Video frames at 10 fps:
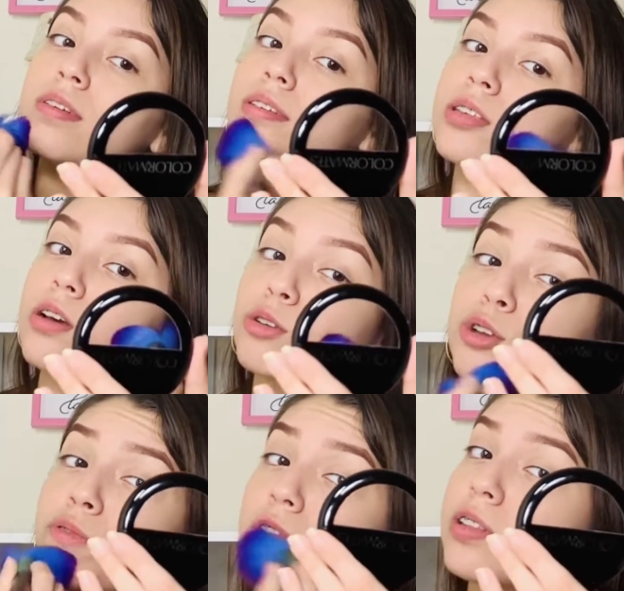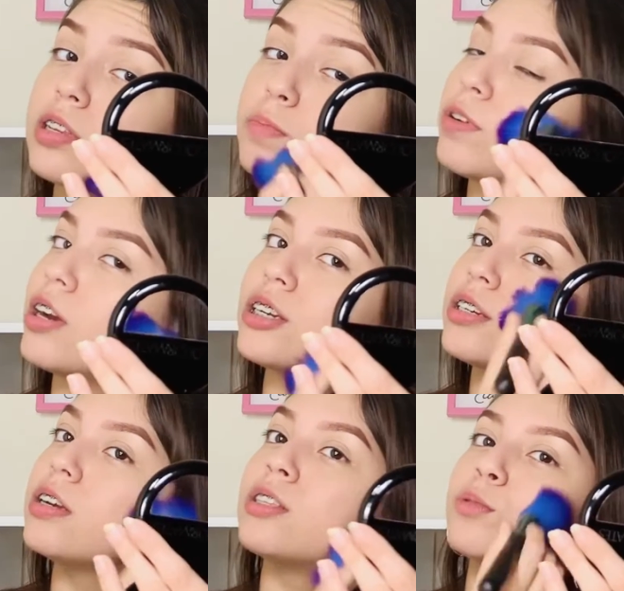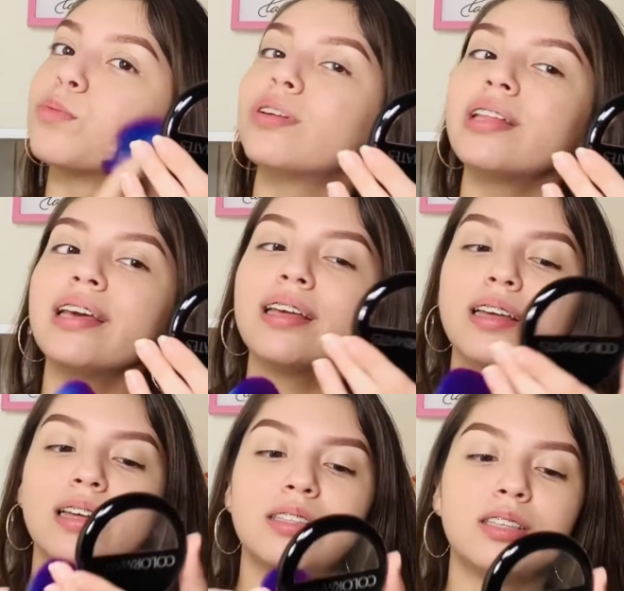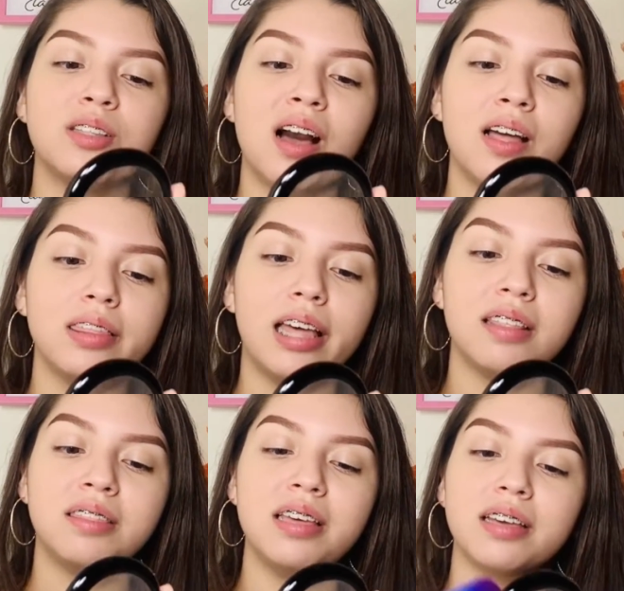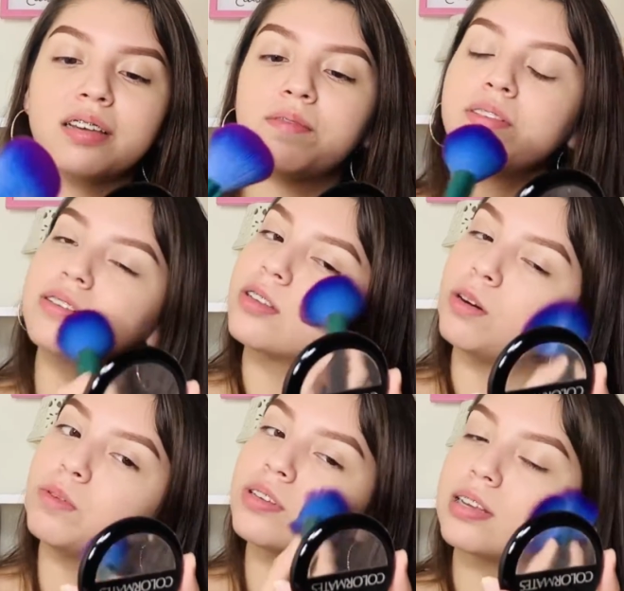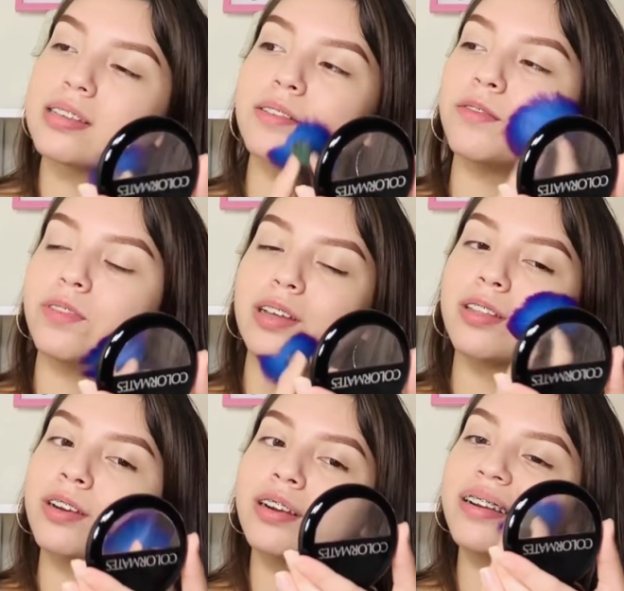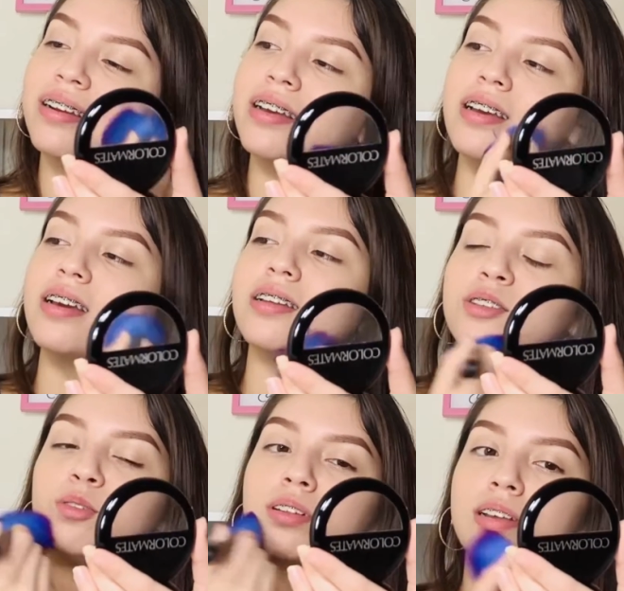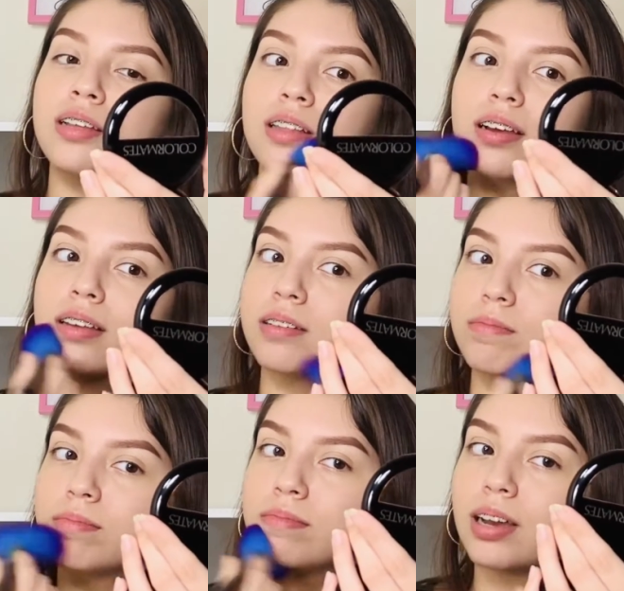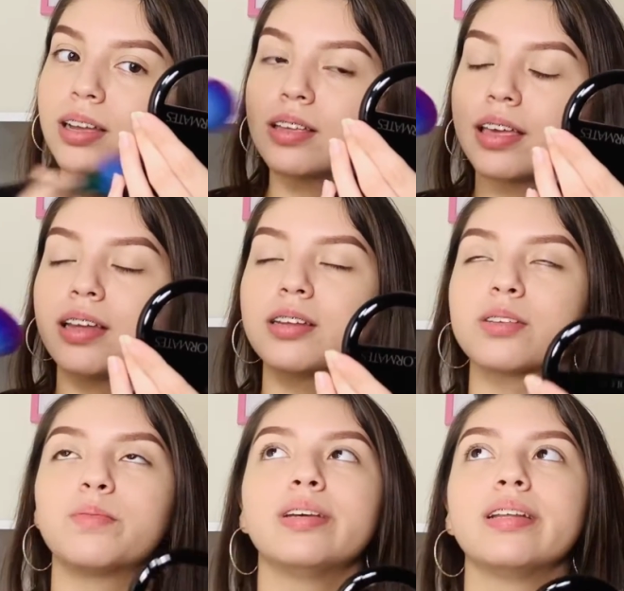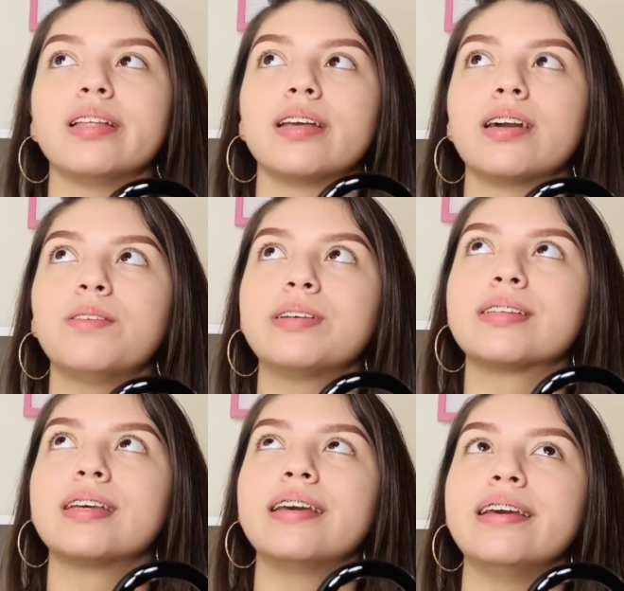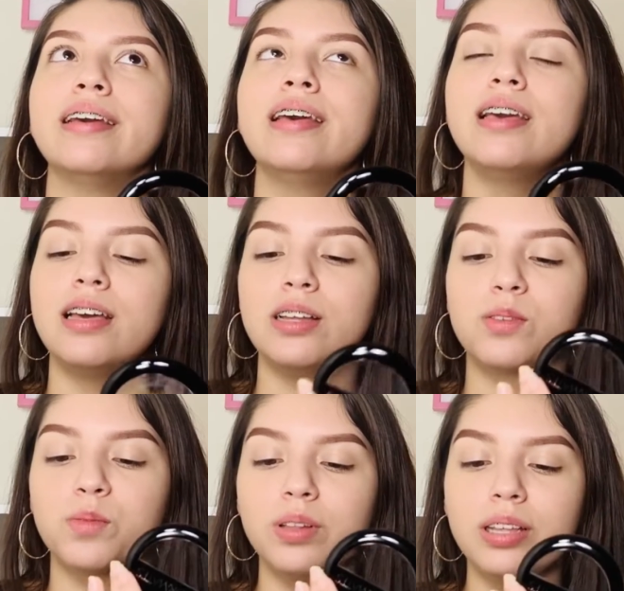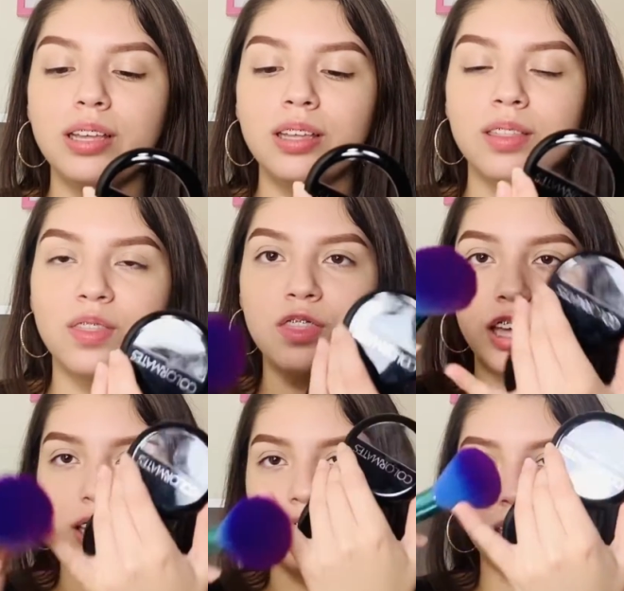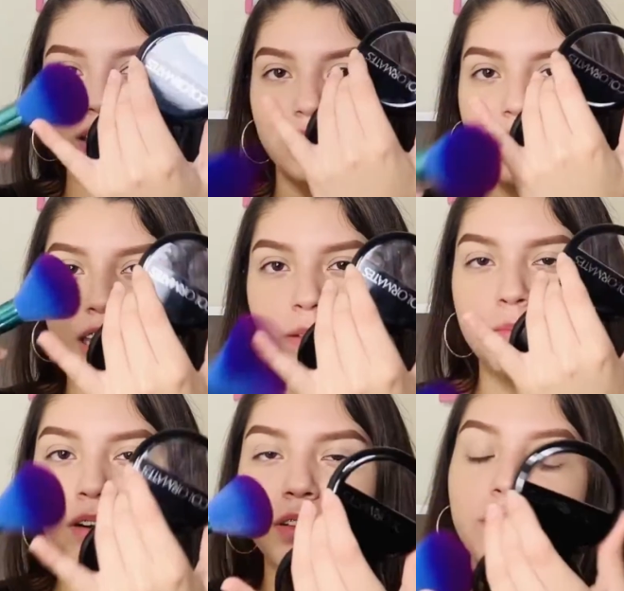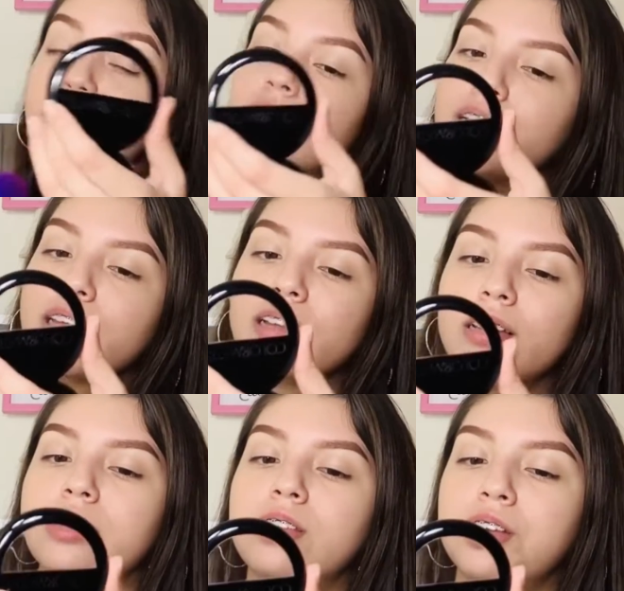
So far this brush, it's not that thick. It feels almost as a feather. It's really like, I can't explain it. Like, how do I say it? It's really thin. Like, it barely feels like it's